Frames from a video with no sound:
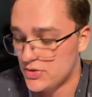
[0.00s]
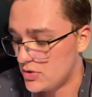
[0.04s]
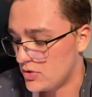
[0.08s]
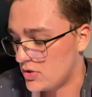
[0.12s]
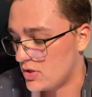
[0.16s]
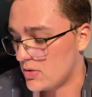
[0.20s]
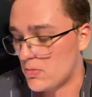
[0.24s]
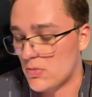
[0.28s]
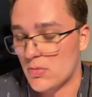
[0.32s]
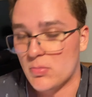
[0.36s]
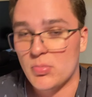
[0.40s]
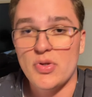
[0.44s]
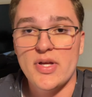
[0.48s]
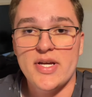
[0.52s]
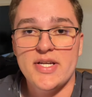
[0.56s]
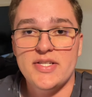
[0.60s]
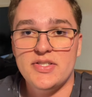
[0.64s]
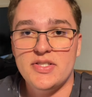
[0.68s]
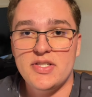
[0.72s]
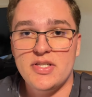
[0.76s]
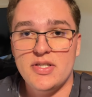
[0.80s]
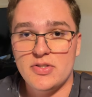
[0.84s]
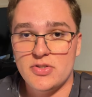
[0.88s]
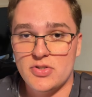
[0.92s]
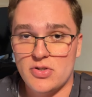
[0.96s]
you can replace
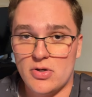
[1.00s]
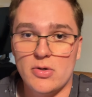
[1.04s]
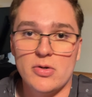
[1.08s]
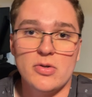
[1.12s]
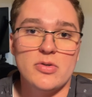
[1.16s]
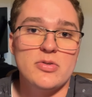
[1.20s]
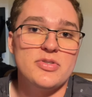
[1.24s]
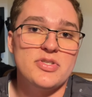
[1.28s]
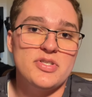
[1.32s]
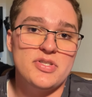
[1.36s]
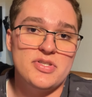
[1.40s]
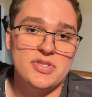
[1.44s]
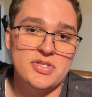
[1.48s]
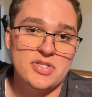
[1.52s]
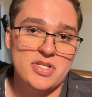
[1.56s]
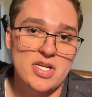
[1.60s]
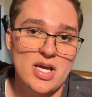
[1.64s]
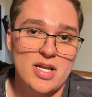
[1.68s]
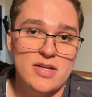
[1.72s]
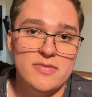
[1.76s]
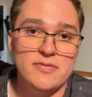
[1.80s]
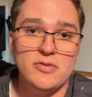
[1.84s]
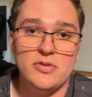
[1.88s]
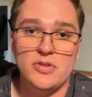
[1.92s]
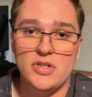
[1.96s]
the internals
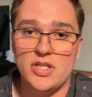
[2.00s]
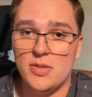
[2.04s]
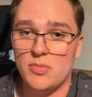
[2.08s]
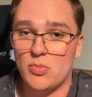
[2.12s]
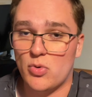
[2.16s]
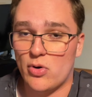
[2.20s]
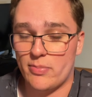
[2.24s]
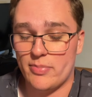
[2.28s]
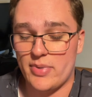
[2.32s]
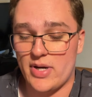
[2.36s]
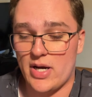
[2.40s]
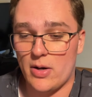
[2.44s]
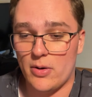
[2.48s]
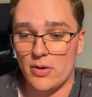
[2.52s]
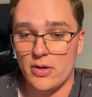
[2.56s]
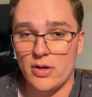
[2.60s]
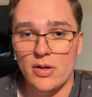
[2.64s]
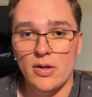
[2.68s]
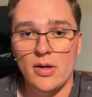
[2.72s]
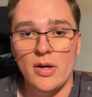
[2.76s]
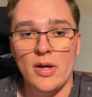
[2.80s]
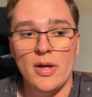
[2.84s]
instead if you need more power.